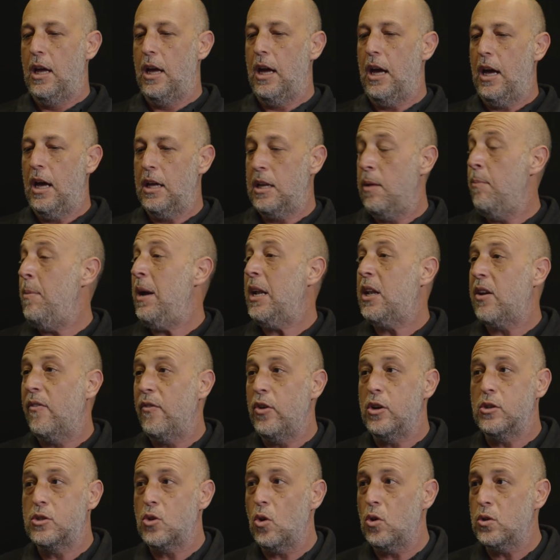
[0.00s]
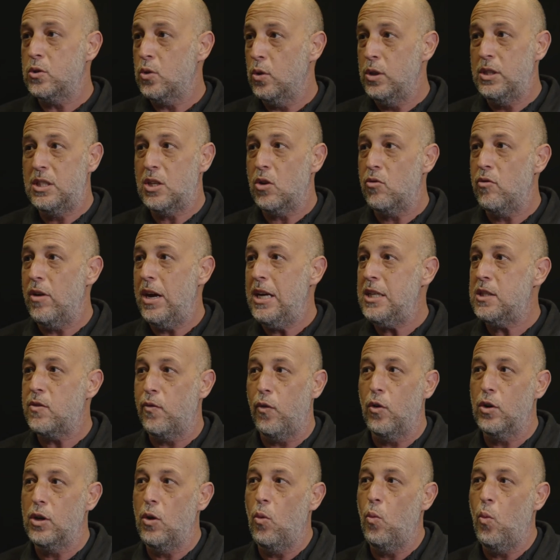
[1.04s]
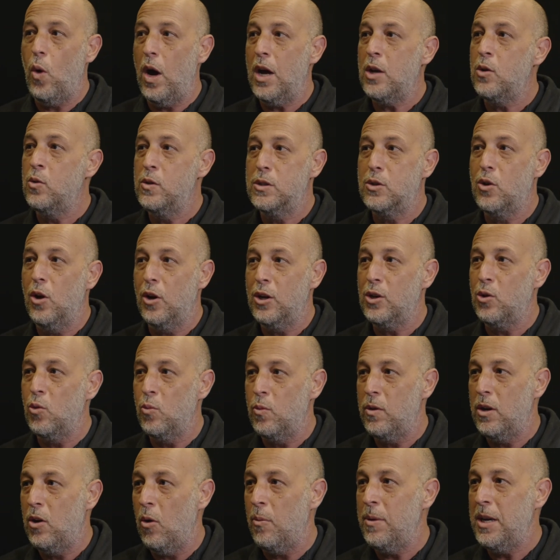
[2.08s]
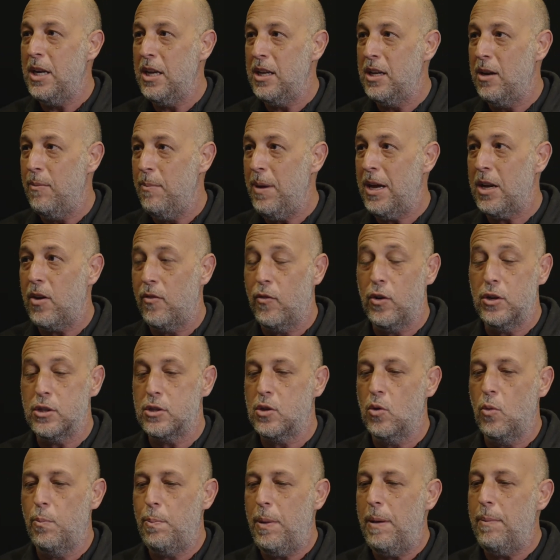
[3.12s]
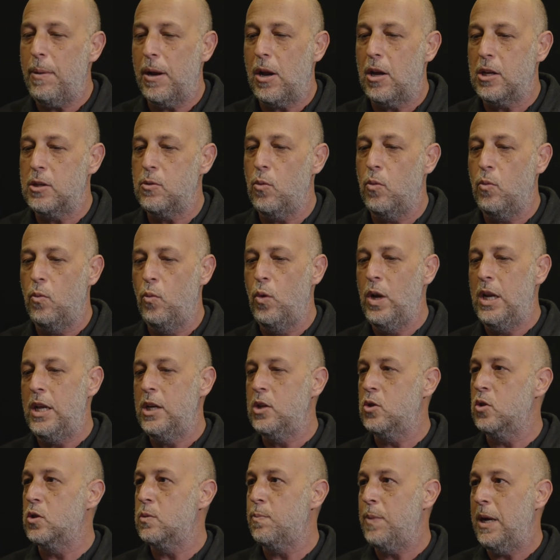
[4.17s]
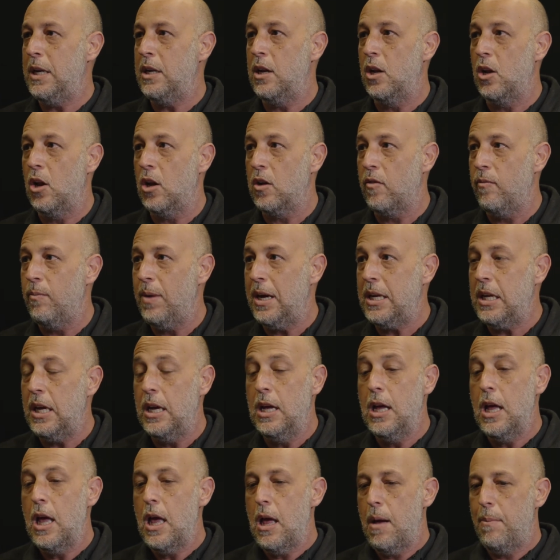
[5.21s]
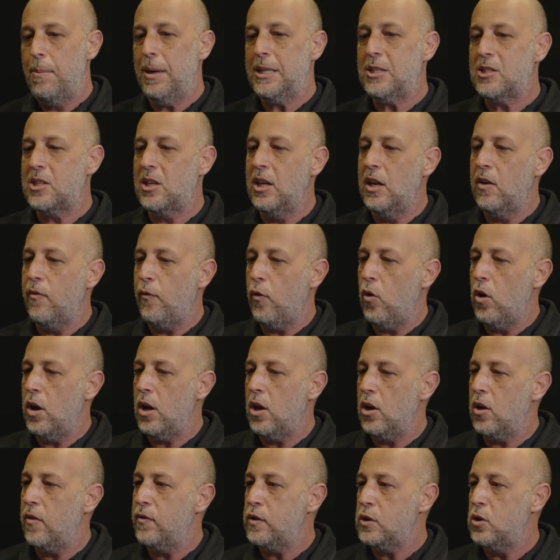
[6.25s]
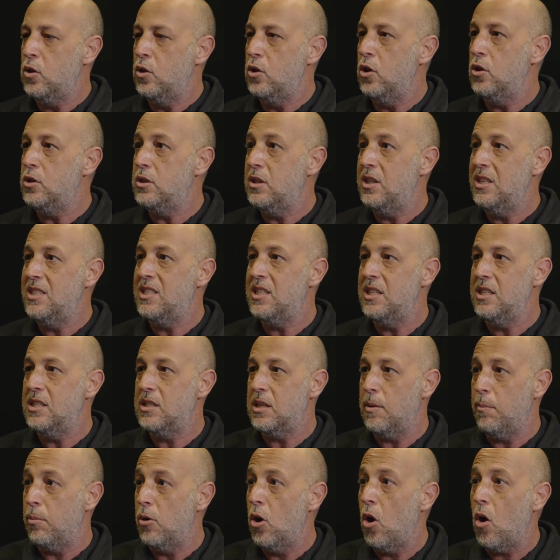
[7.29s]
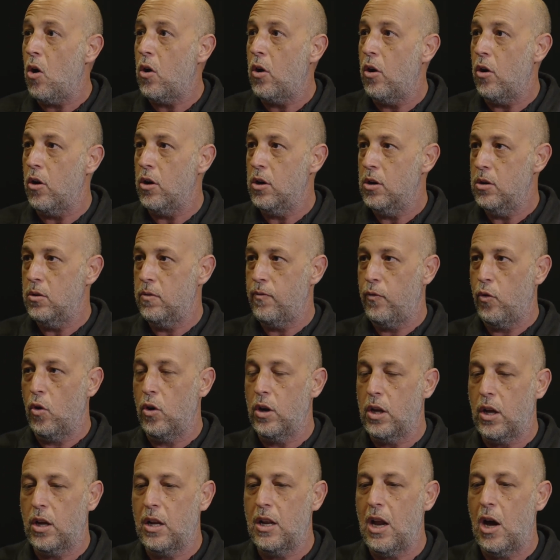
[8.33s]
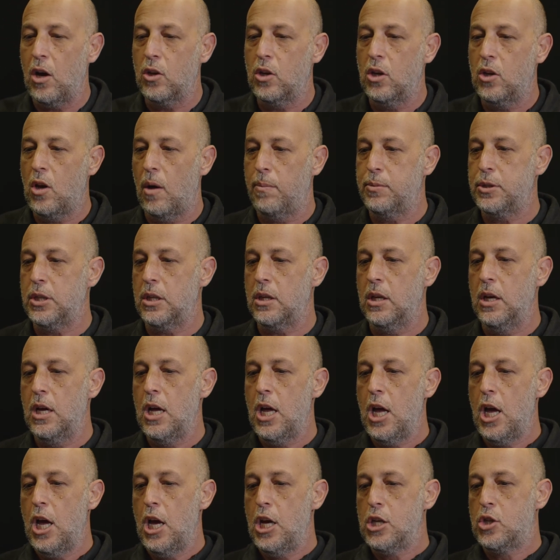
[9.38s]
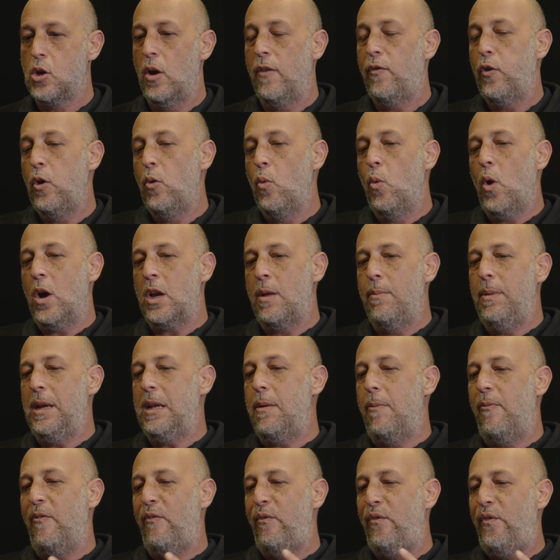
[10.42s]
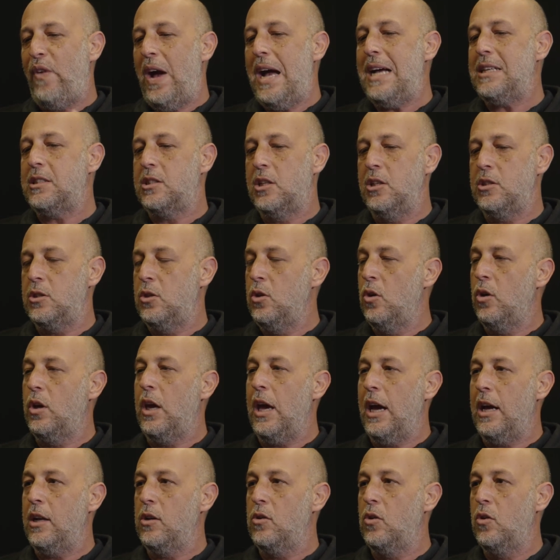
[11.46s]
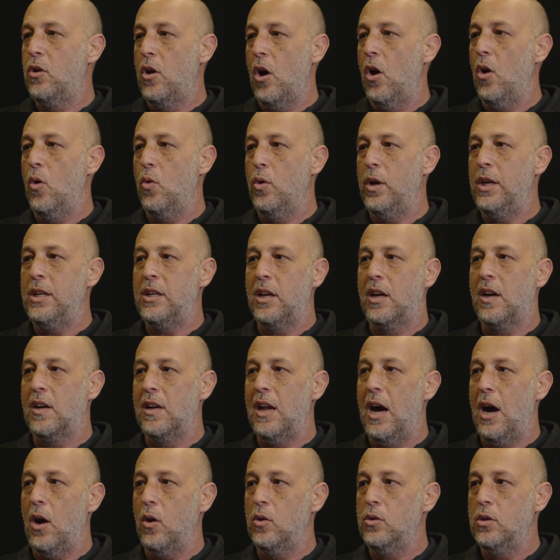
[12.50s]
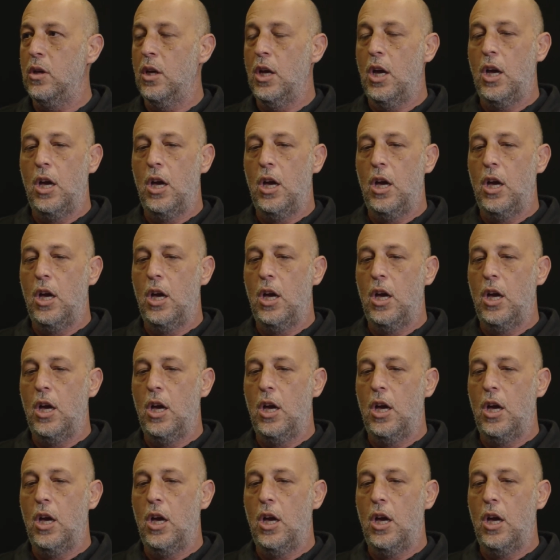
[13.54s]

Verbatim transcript: Uh, the metaverse also, it's a race for the one who's going to dominate the metaverse. So people are willing to spend a lot of money, but still for a lot of studios, this is a blocker for the cloud adoption. So if you want to be the fastest you can go in the cloud,